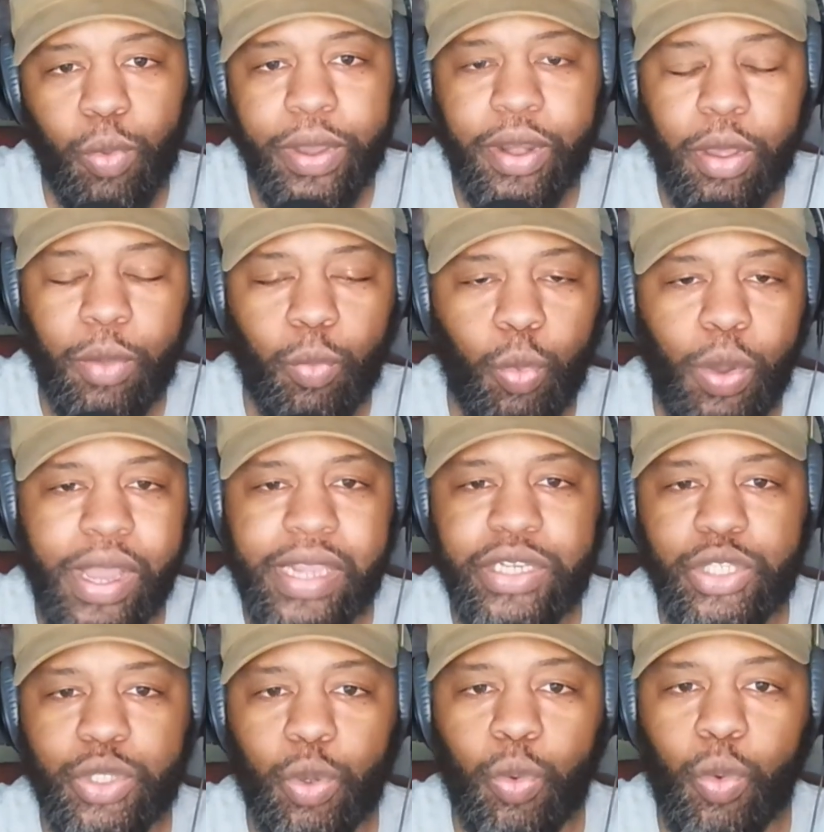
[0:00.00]

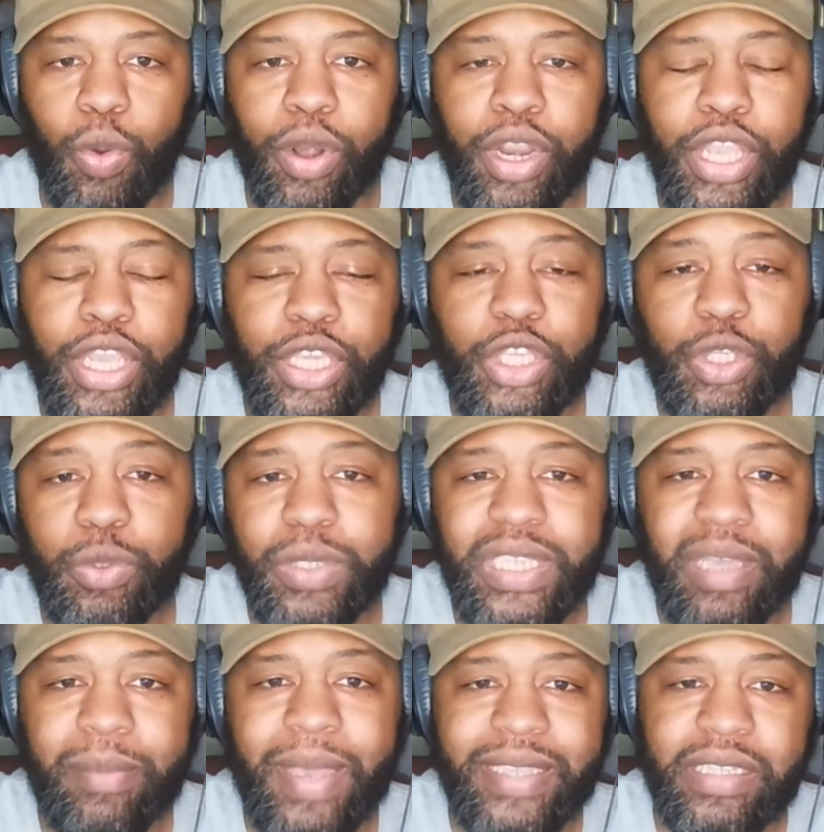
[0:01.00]
one-on-ones or use
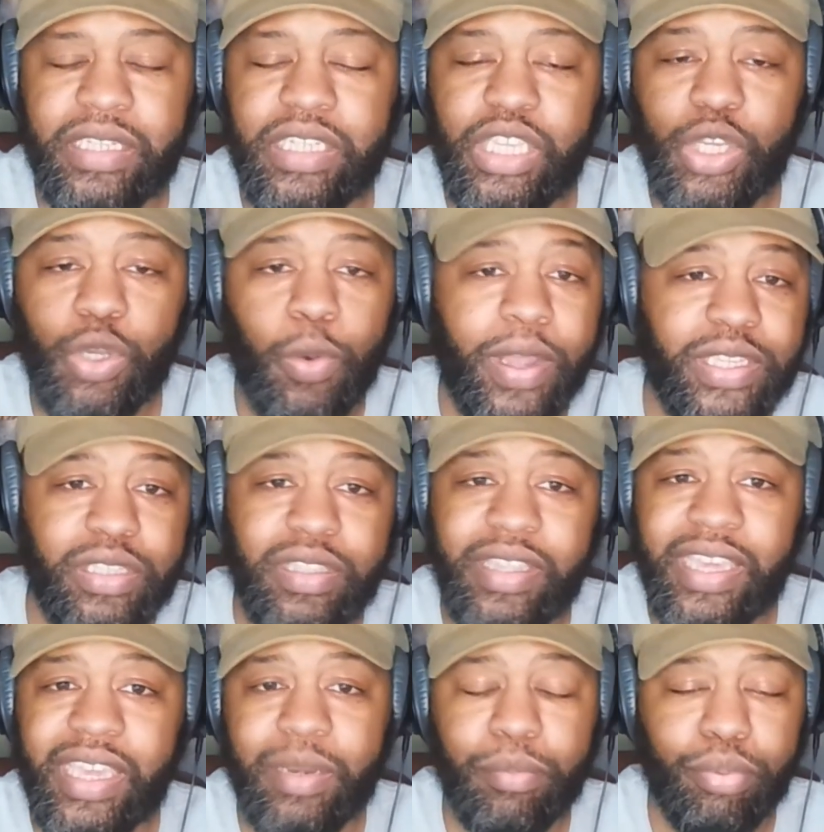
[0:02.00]
him as a decoy so that
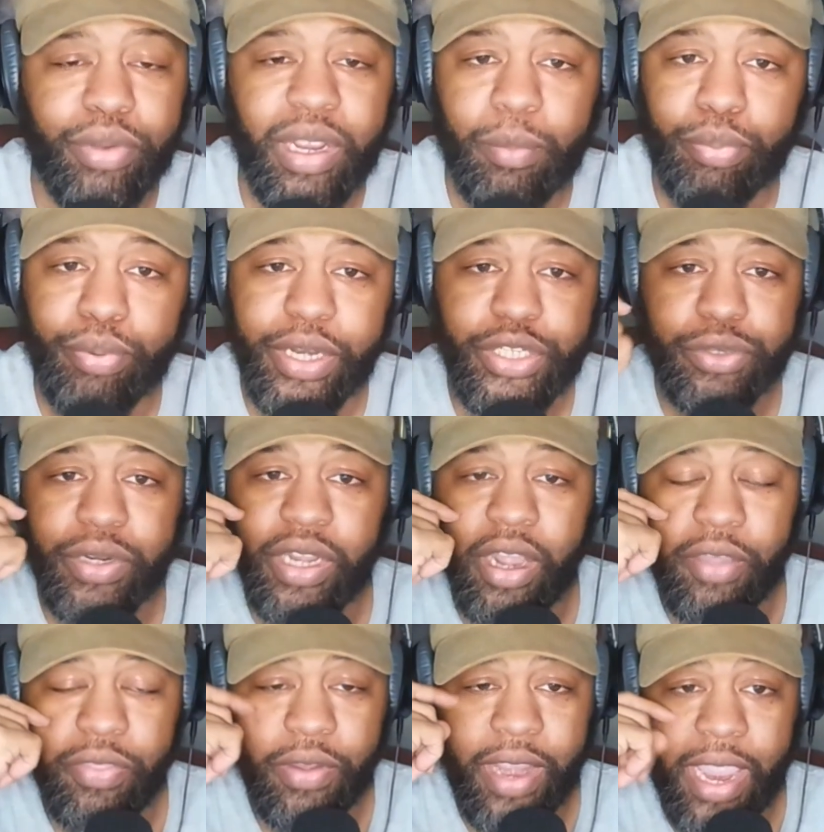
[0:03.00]
they can bring pressure in
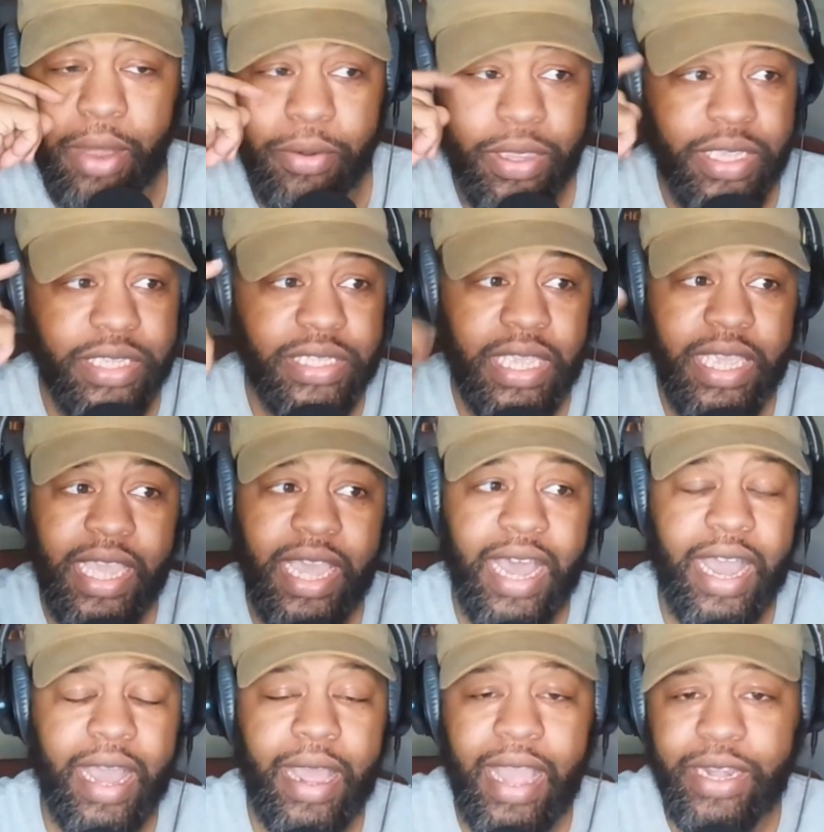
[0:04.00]
other areas.
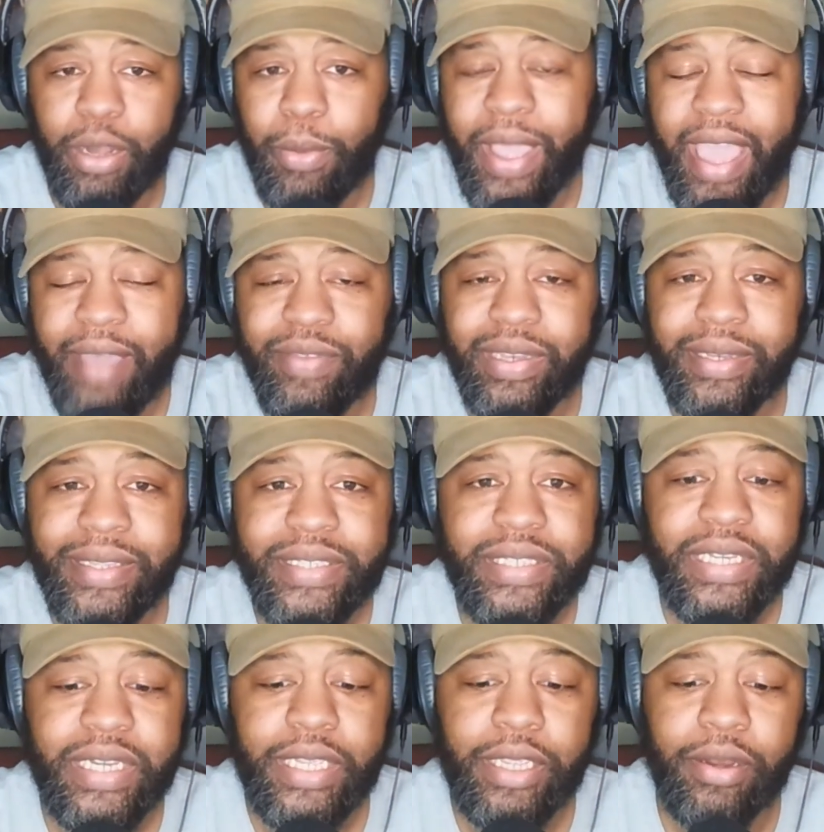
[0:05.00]
I don't have it
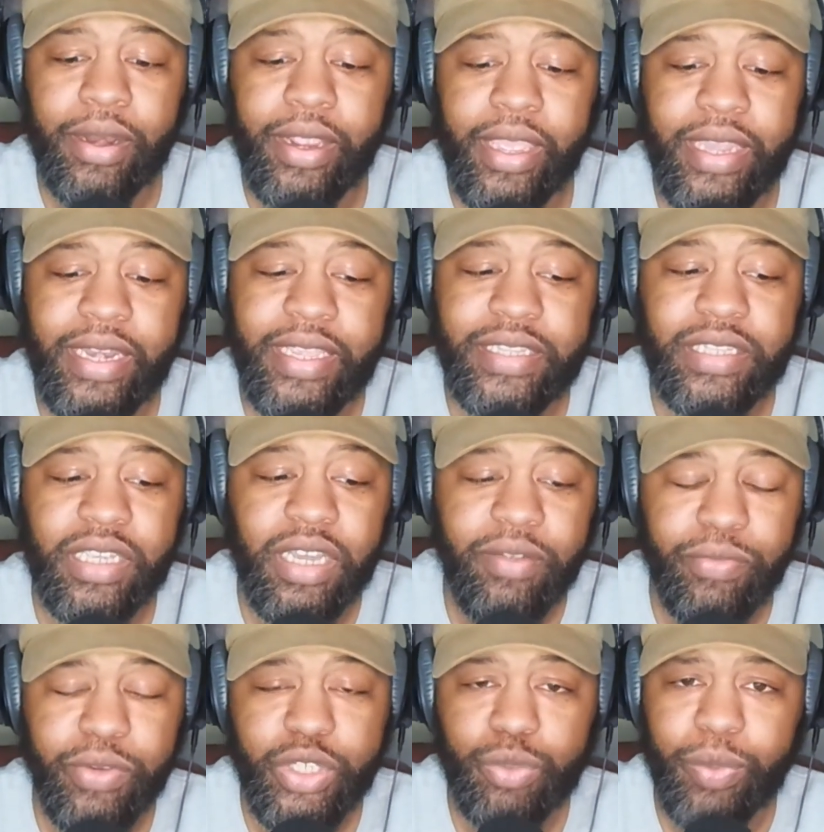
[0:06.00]
listed here in his
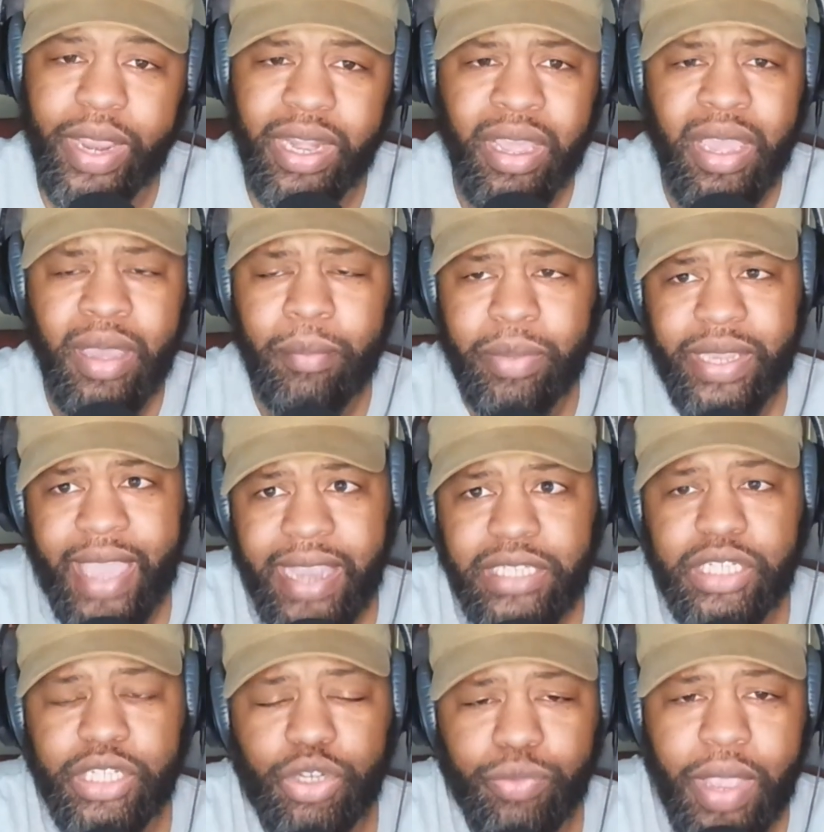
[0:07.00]
coverage rate, but he
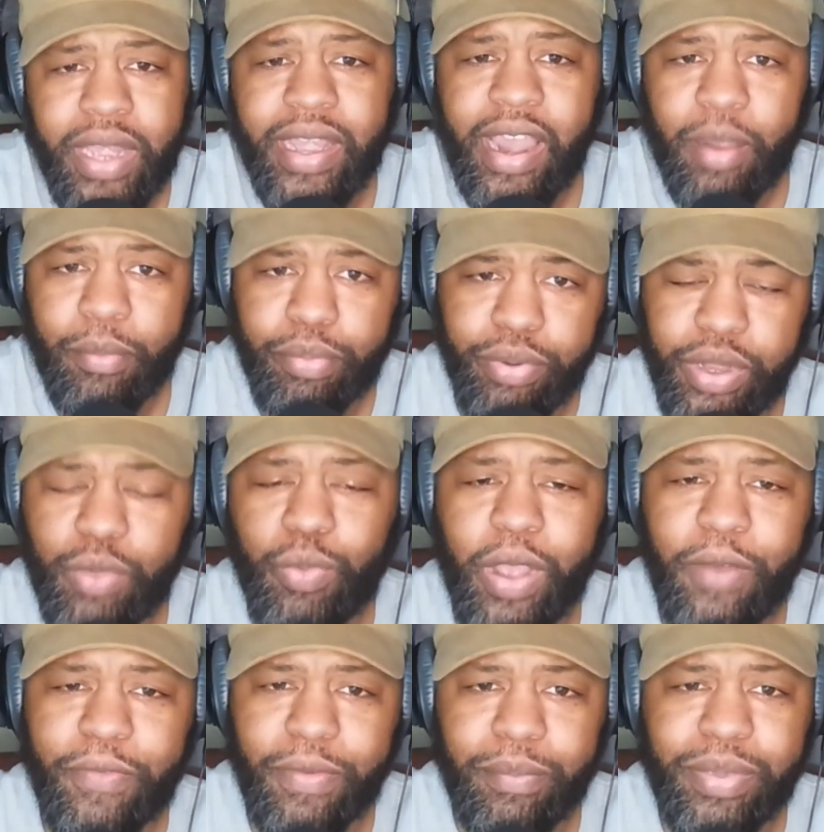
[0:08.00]
actually graded out pretty
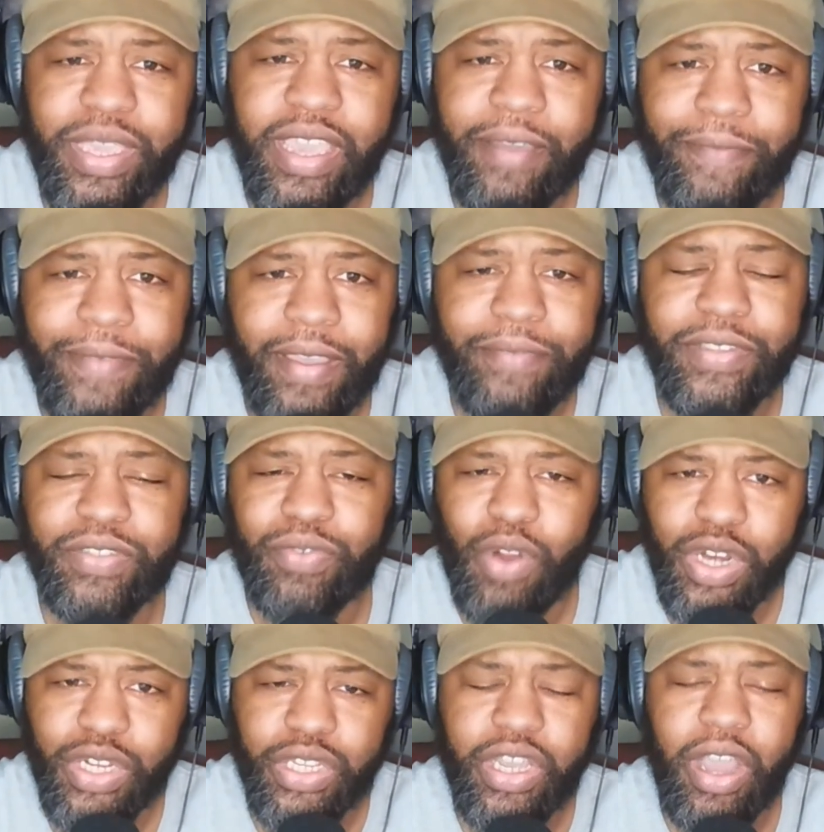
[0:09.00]
well from PFF as
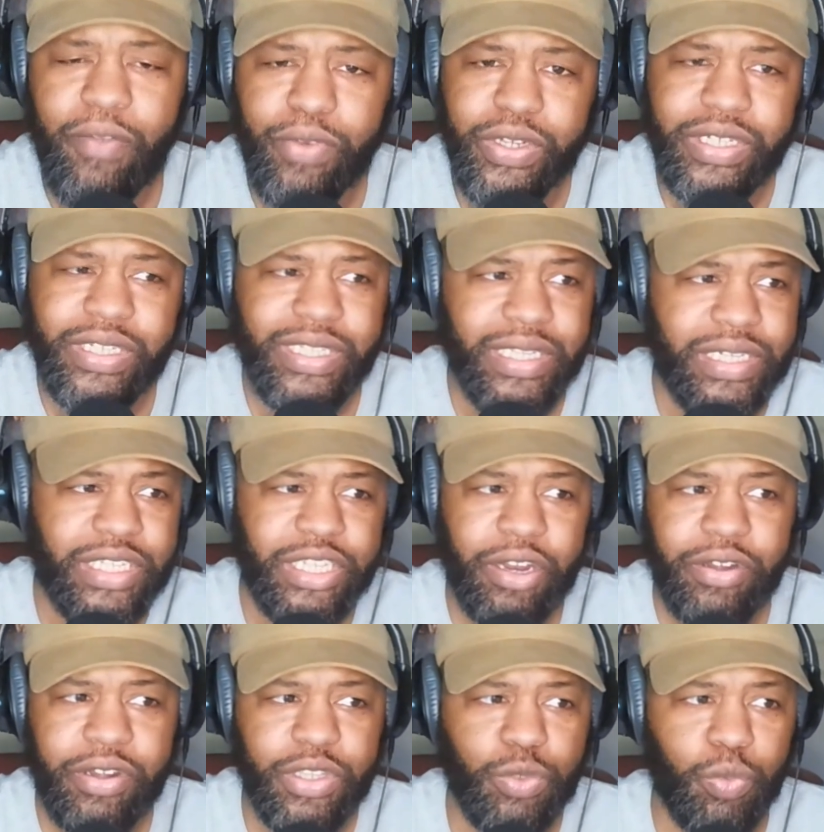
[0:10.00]
far as coverage is
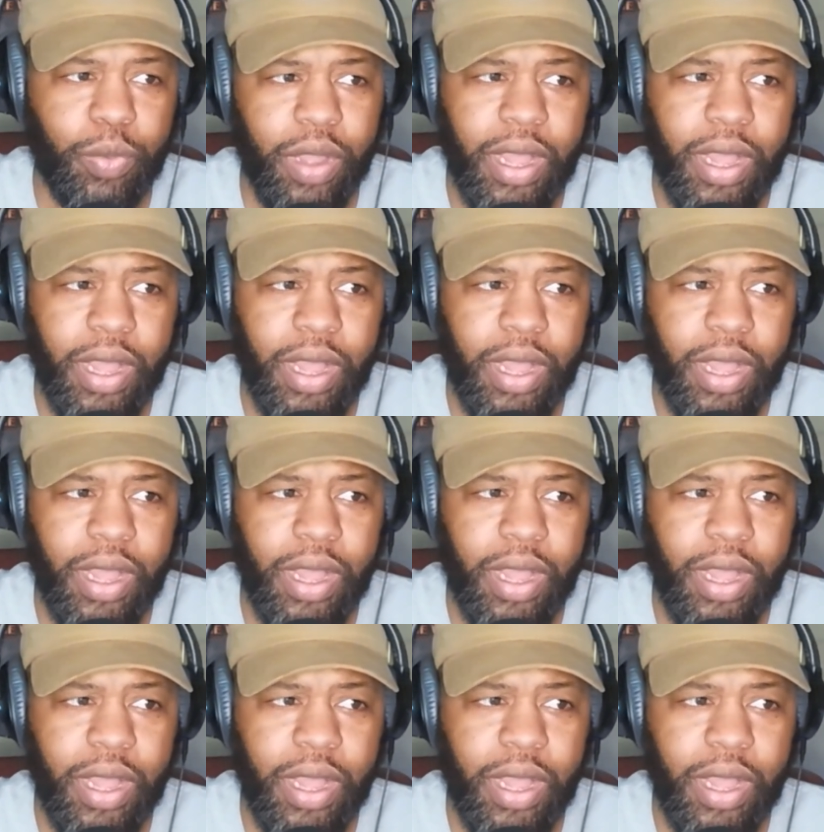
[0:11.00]
concerned, as